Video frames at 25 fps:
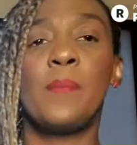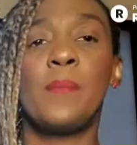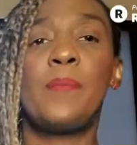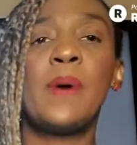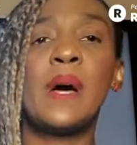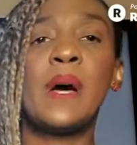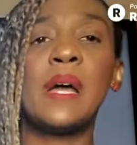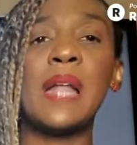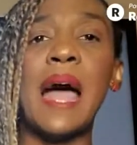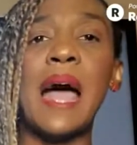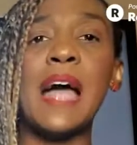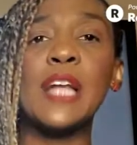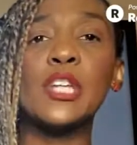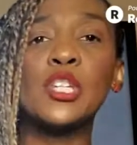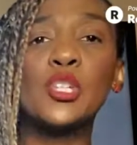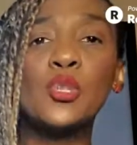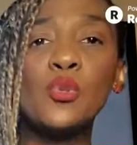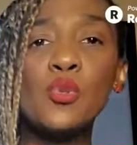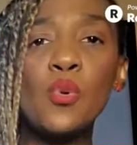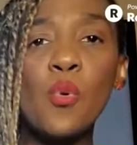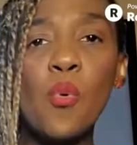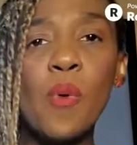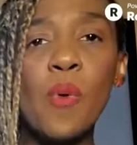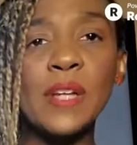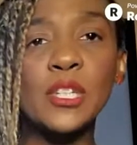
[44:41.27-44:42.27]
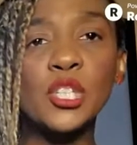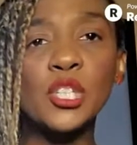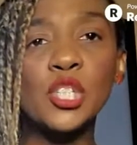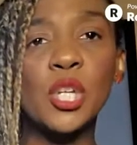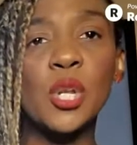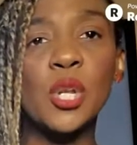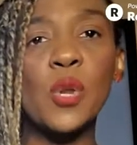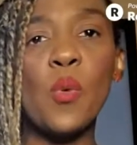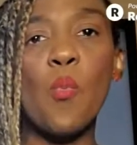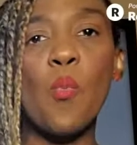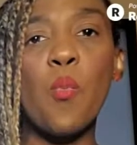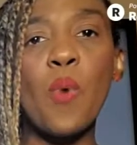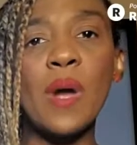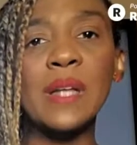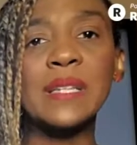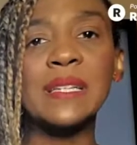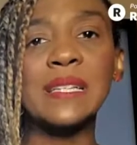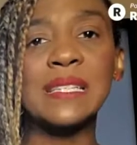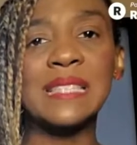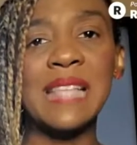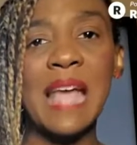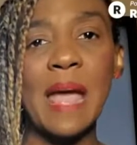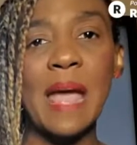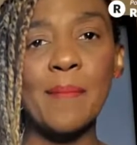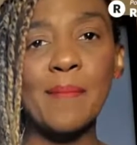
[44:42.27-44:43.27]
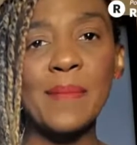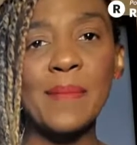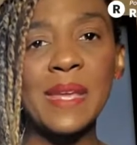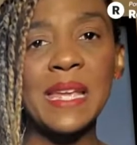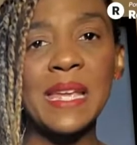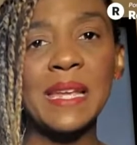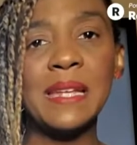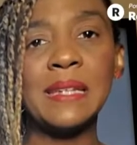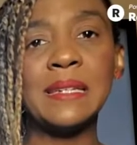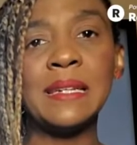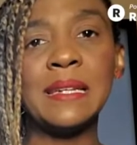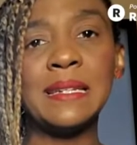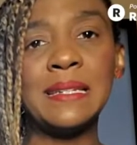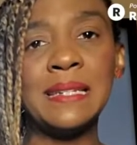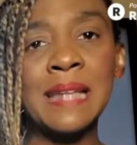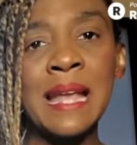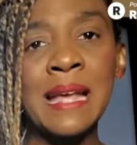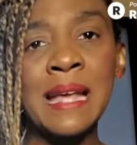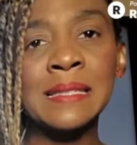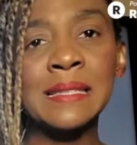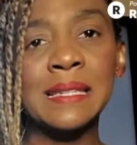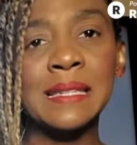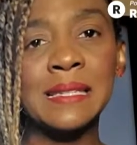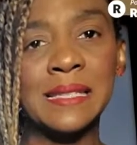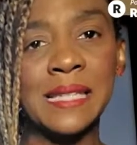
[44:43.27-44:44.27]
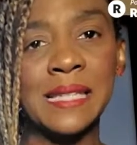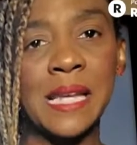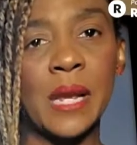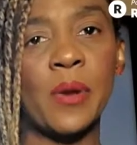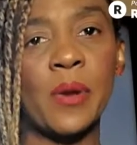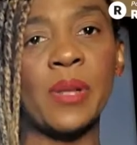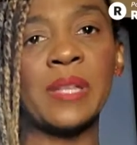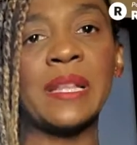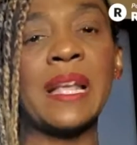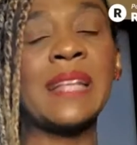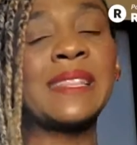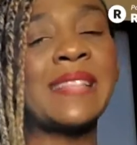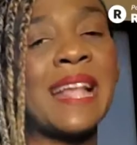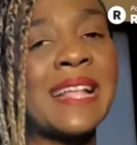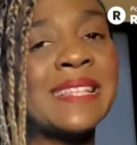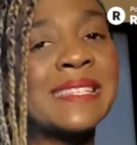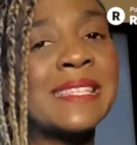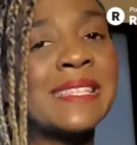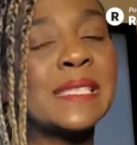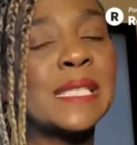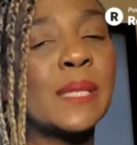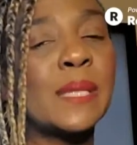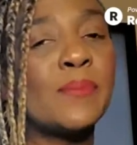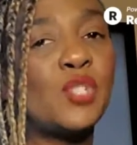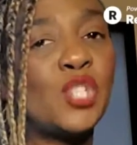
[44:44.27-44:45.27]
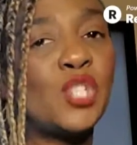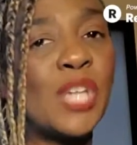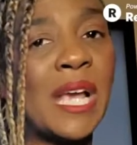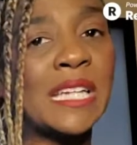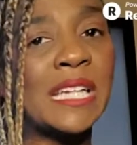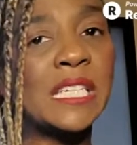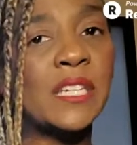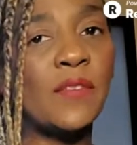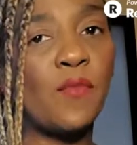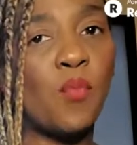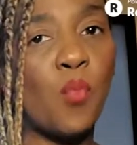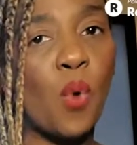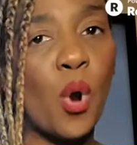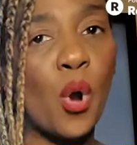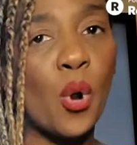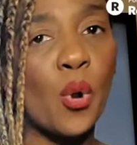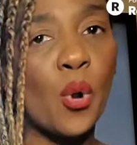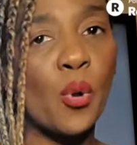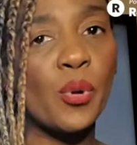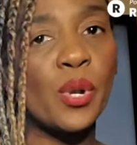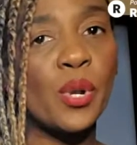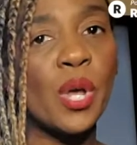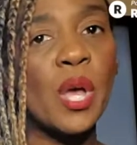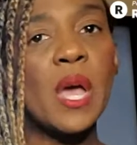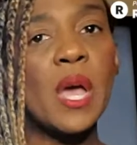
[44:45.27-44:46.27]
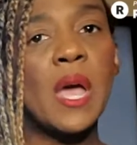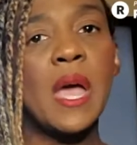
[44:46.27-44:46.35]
but I do question, what does that mean, necessary? Like, that's a subjective word.